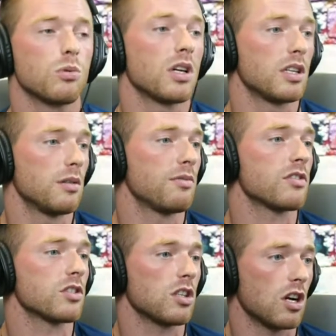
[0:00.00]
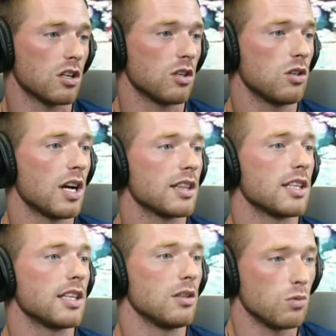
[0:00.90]
We wanted him for Chicago. I
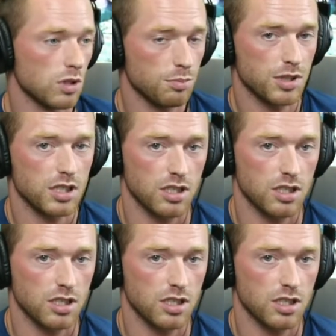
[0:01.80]
think he will be